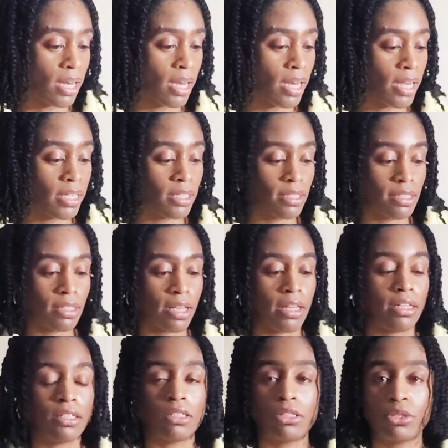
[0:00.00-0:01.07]
I
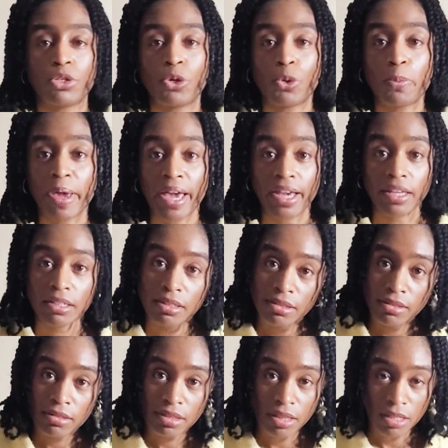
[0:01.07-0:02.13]
decided to go back
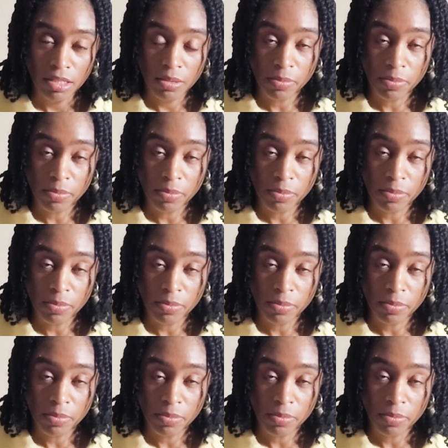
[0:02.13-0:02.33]
to these